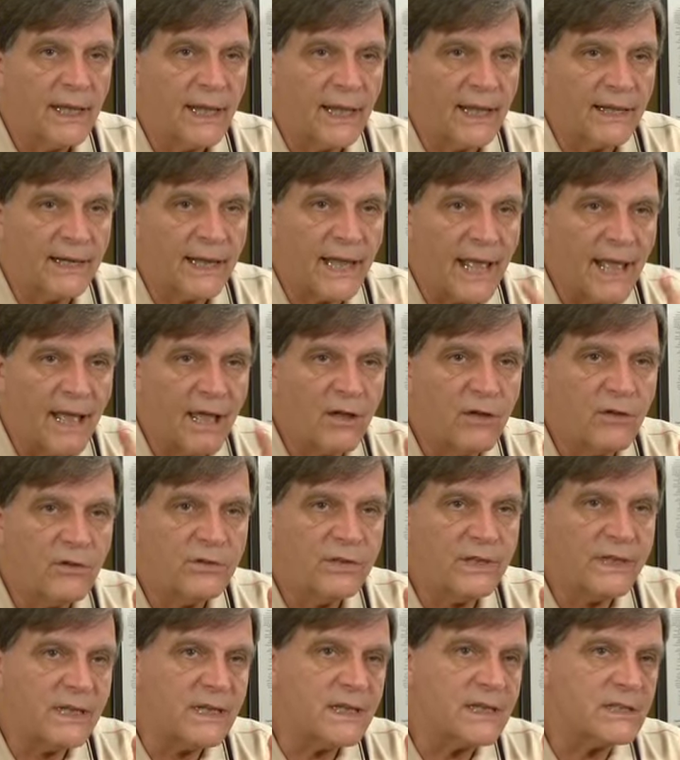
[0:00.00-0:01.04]
and how
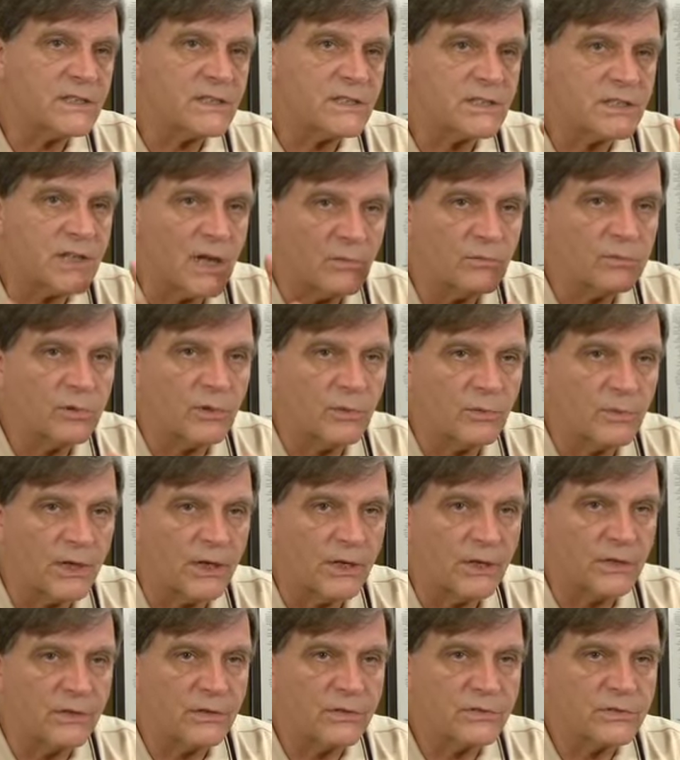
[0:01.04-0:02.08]
these temporal
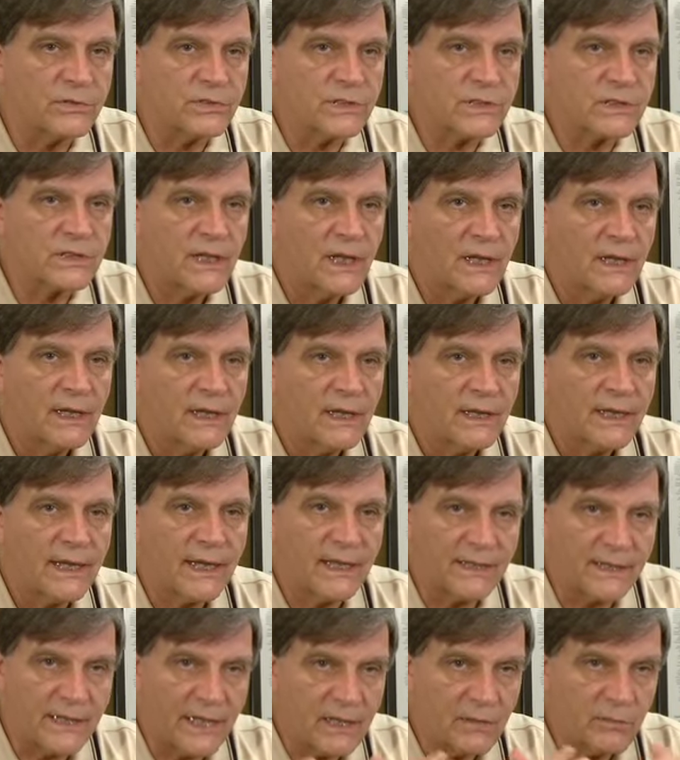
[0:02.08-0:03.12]
bones
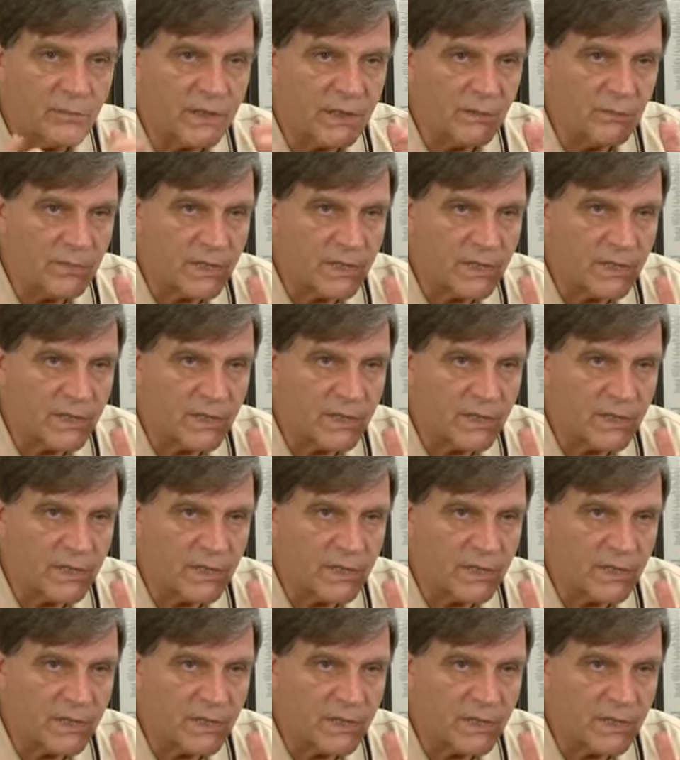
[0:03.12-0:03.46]
can then be